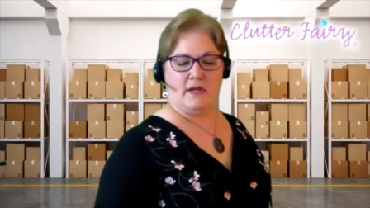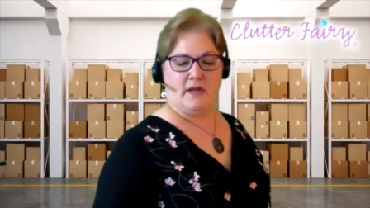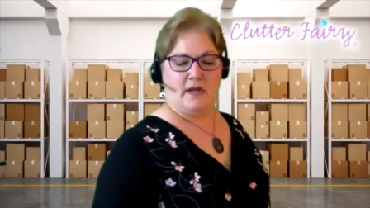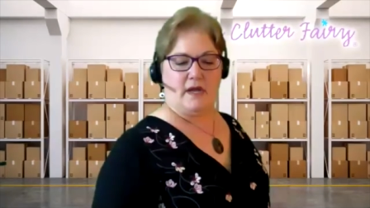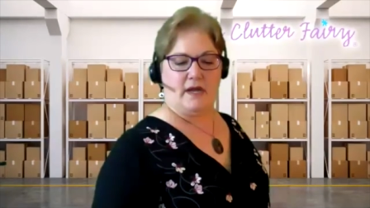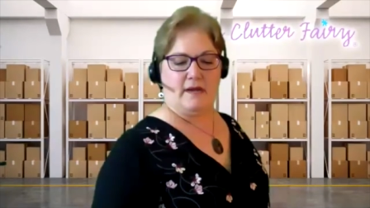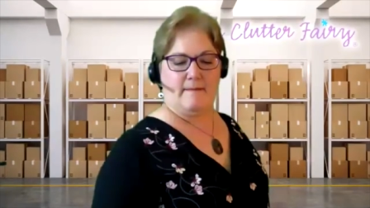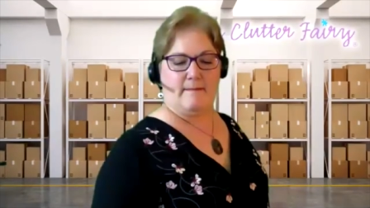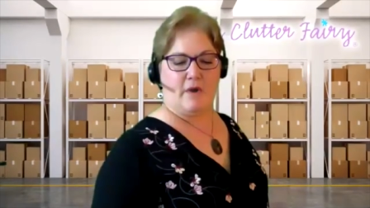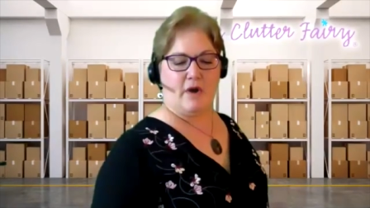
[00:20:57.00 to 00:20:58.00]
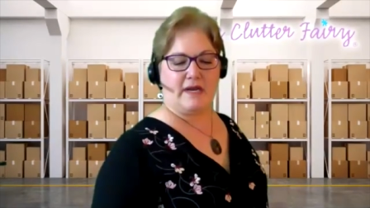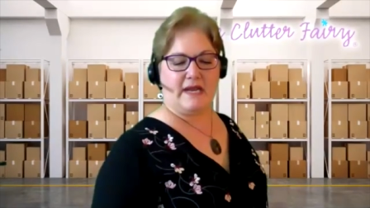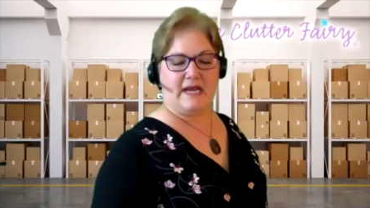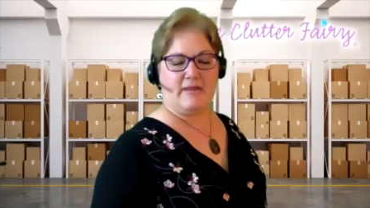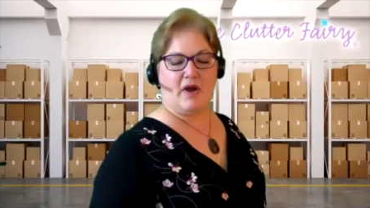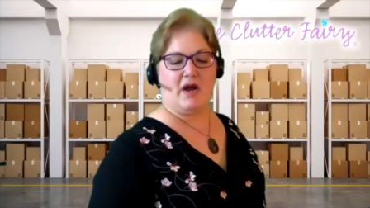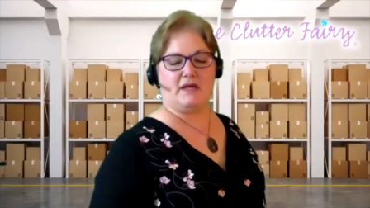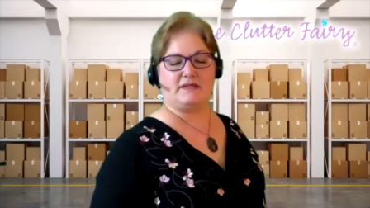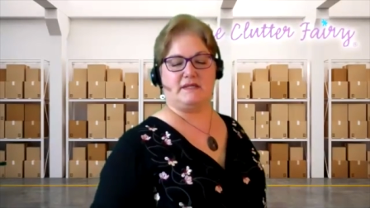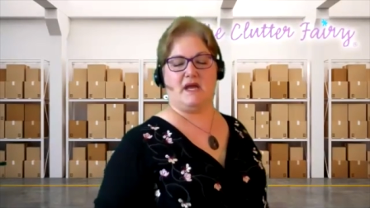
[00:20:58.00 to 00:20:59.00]
Mark any
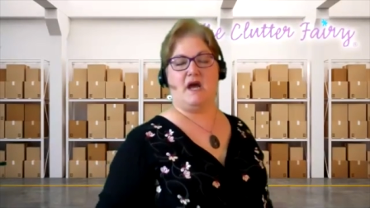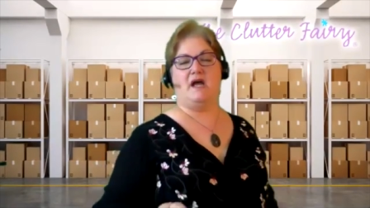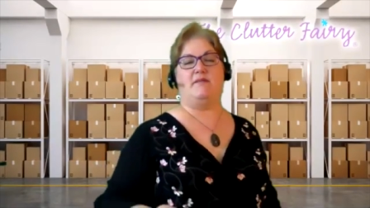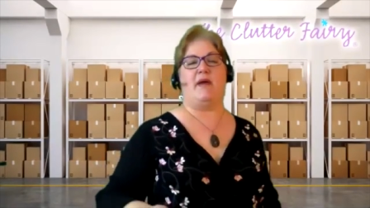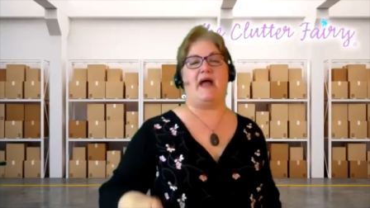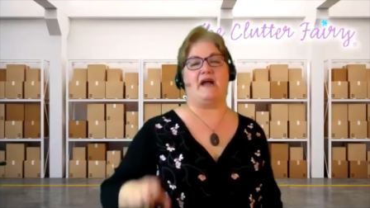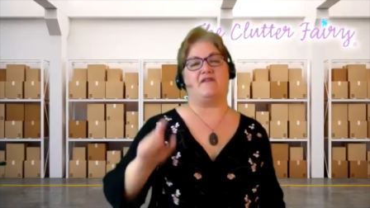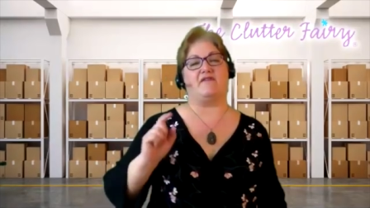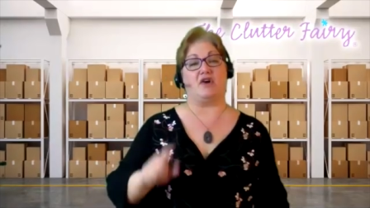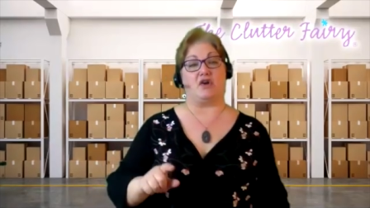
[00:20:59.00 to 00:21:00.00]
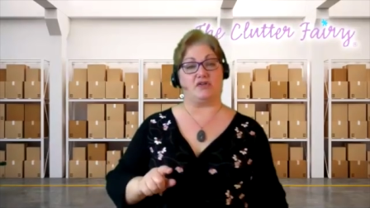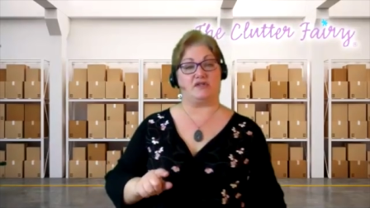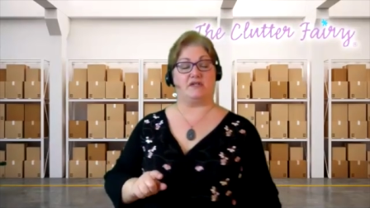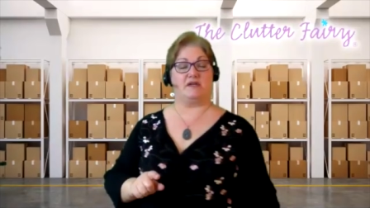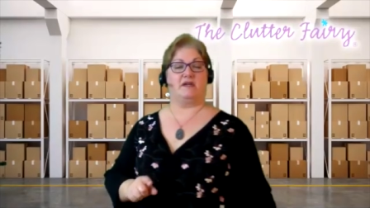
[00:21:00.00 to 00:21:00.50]
box unpack first